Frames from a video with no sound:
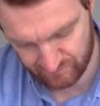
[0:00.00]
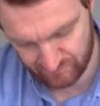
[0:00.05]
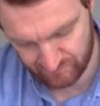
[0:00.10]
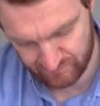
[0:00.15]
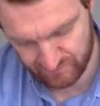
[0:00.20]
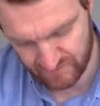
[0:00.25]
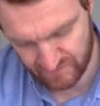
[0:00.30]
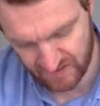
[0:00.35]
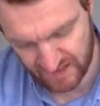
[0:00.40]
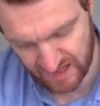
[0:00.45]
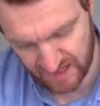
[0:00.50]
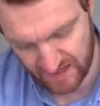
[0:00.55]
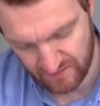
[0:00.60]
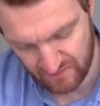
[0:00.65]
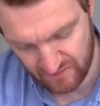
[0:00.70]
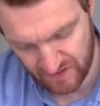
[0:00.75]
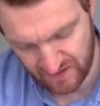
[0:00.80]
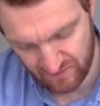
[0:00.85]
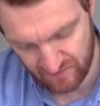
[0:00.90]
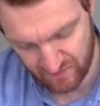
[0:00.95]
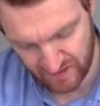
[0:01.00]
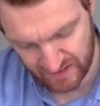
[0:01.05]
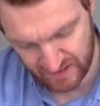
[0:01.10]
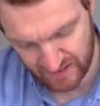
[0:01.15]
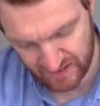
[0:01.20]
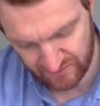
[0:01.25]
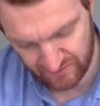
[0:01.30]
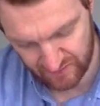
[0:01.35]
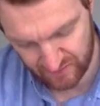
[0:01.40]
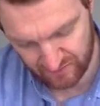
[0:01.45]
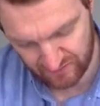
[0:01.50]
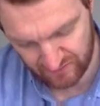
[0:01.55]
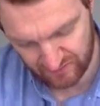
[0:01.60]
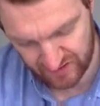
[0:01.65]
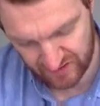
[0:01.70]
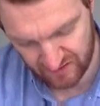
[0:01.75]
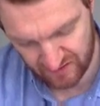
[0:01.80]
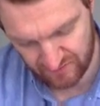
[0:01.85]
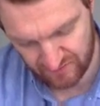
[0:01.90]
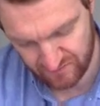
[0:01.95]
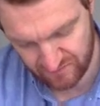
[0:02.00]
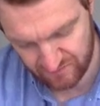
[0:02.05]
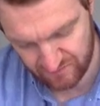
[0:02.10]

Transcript: again, we can work out the whole circle.